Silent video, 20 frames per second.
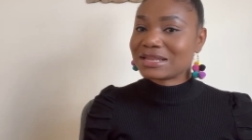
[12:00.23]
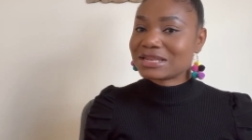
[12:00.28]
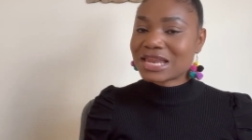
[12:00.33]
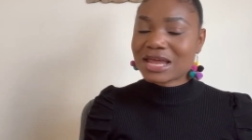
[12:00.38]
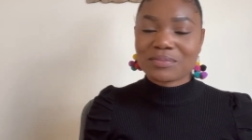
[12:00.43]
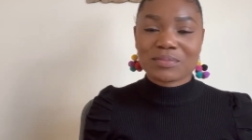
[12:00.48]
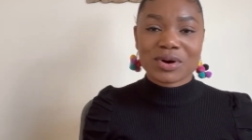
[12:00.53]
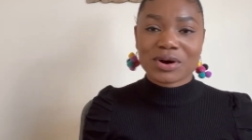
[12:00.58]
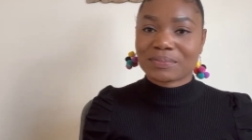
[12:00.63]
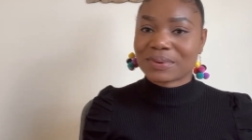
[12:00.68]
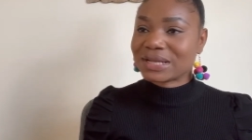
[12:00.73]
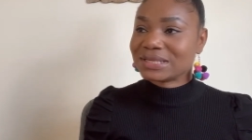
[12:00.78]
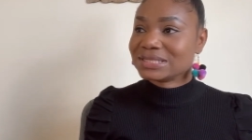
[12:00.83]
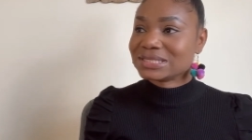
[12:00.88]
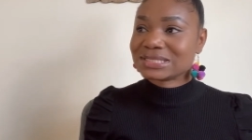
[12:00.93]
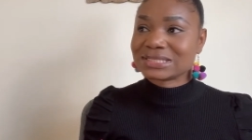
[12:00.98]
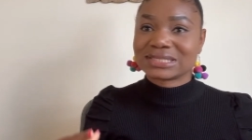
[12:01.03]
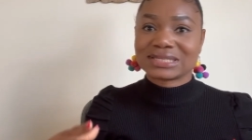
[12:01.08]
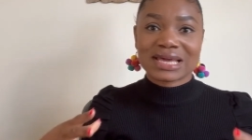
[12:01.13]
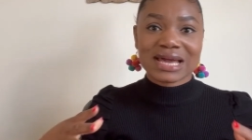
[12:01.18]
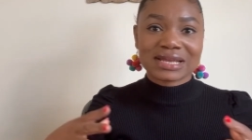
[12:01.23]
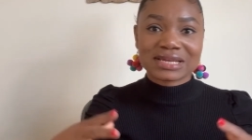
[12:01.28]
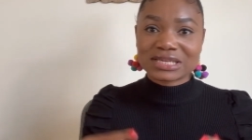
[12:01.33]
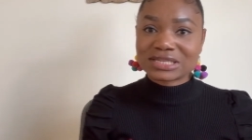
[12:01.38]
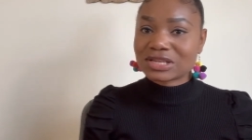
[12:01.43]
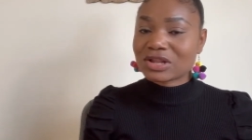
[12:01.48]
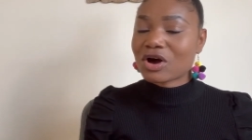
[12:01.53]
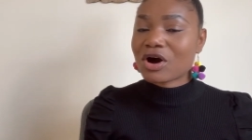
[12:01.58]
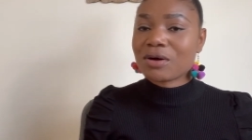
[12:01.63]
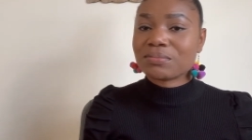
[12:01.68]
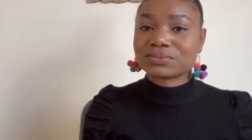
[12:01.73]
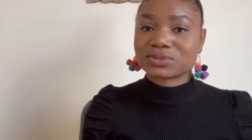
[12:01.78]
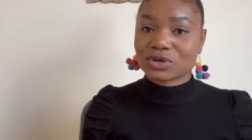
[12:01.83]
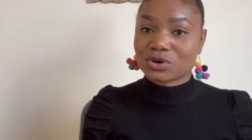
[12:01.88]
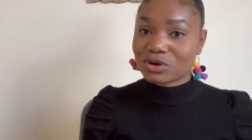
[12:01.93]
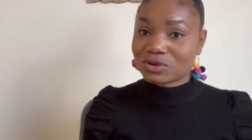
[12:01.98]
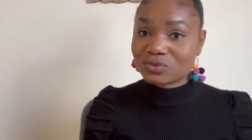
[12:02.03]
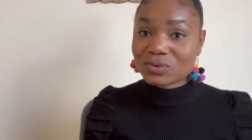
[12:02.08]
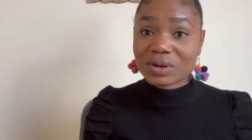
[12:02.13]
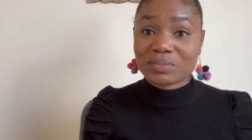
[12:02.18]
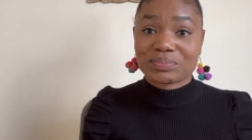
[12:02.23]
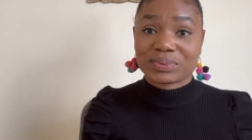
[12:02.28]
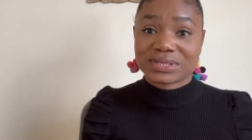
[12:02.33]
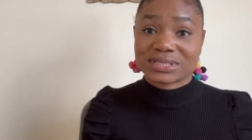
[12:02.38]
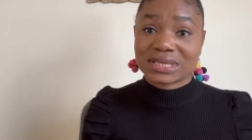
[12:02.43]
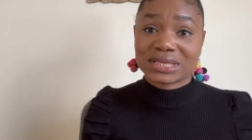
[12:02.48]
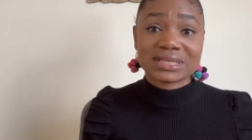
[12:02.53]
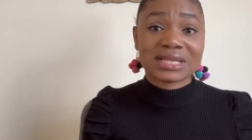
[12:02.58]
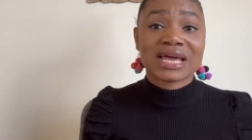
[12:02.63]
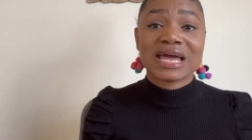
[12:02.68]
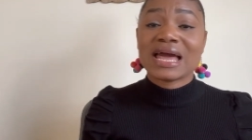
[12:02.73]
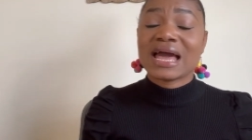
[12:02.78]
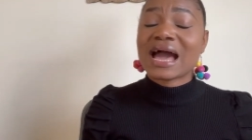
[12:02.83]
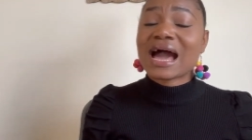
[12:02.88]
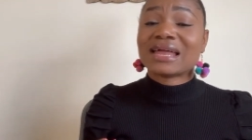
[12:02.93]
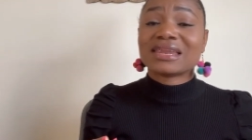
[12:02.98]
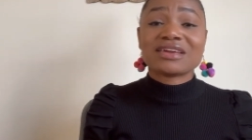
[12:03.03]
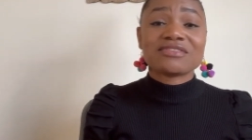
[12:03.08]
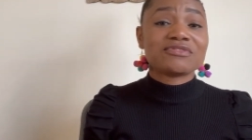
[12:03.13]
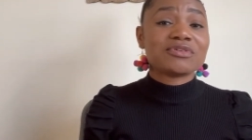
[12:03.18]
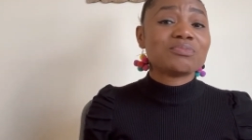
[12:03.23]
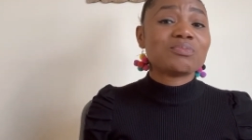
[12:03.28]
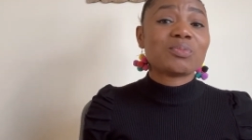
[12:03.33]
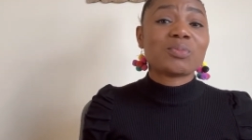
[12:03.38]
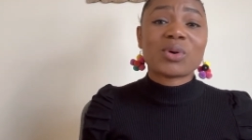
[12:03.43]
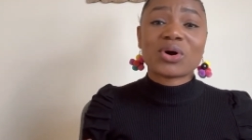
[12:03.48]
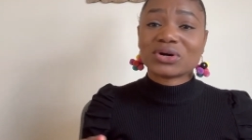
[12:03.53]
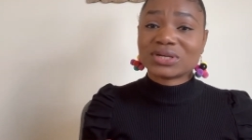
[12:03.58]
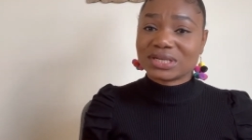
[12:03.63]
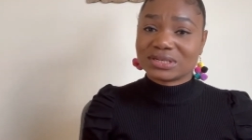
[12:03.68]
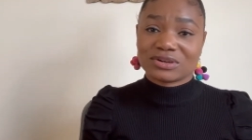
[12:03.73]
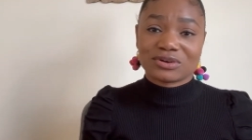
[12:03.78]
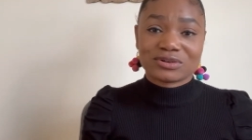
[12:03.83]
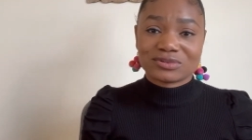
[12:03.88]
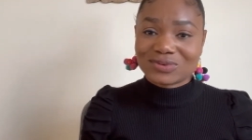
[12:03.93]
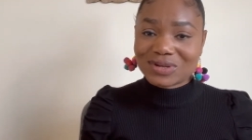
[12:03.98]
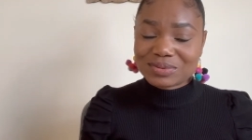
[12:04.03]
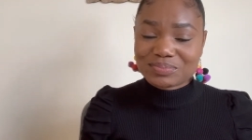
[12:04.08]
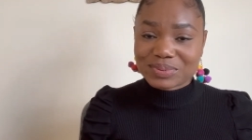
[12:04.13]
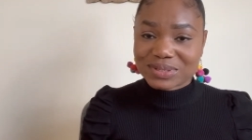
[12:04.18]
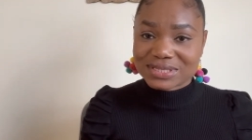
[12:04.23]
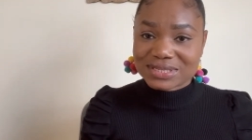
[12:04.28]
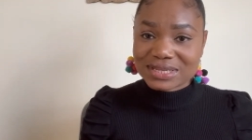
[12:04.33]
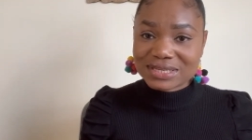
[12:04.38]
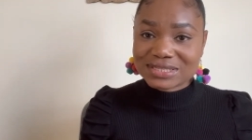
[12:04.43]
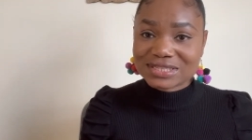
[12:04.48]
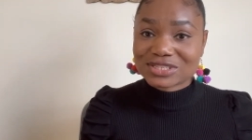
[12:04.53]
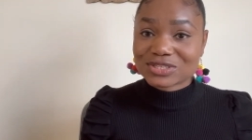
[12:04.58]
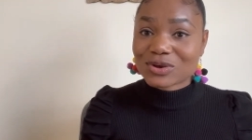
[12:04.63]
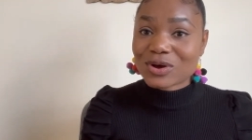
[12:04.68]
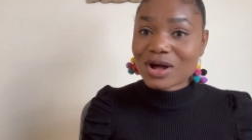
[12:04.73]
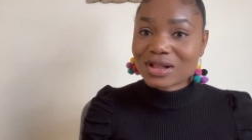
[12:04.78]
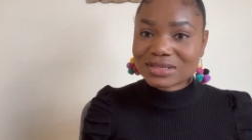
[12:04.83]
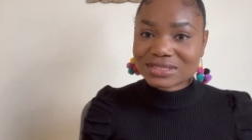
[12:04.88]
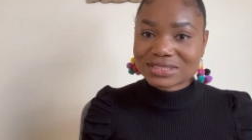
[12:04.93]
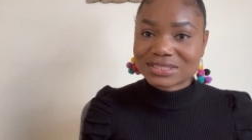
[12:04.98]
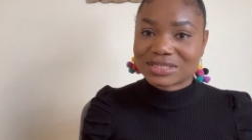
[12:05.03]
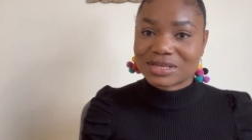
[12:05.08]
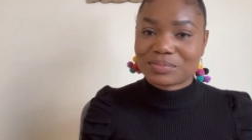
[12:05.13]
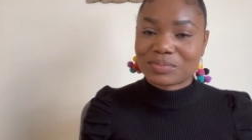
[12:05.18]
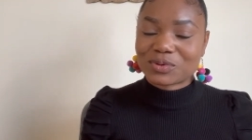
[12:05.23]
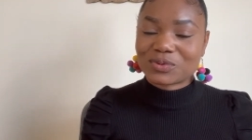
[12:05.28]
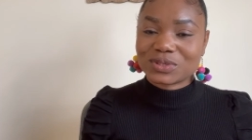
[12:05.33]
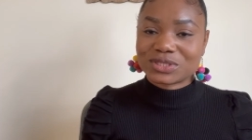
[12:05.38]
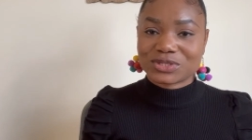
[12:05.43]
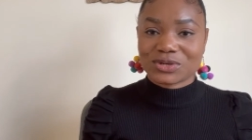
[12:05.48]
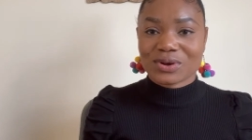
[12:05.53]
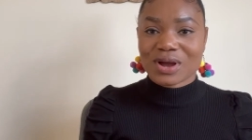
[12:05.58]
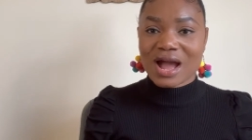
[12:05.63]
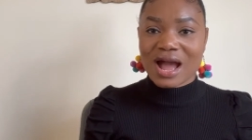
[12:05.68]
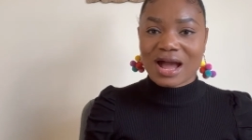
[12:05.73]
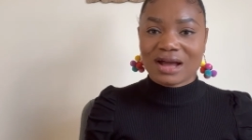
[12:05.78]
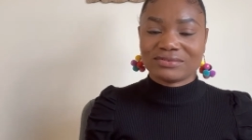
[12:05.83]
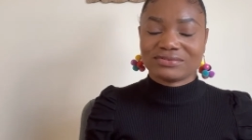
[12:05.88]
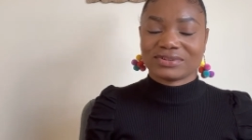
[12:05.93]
them up and it's getting up to 100% and even more than 100% scholarship, which you have.